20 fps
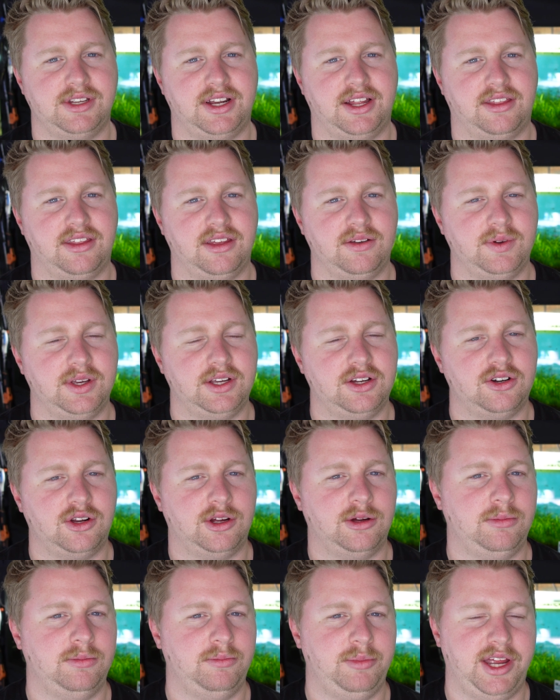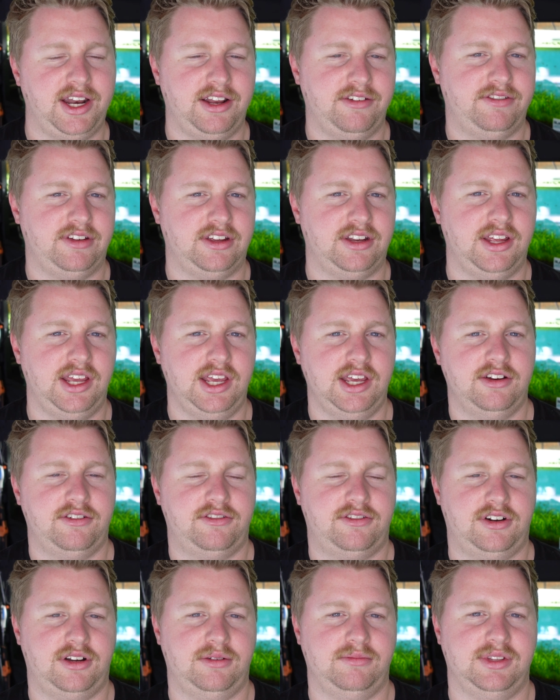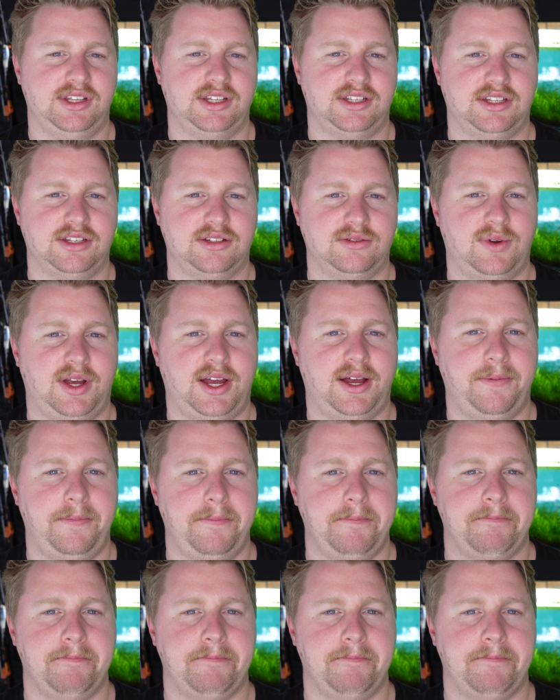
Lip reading: and I think we could all benefit from this as well.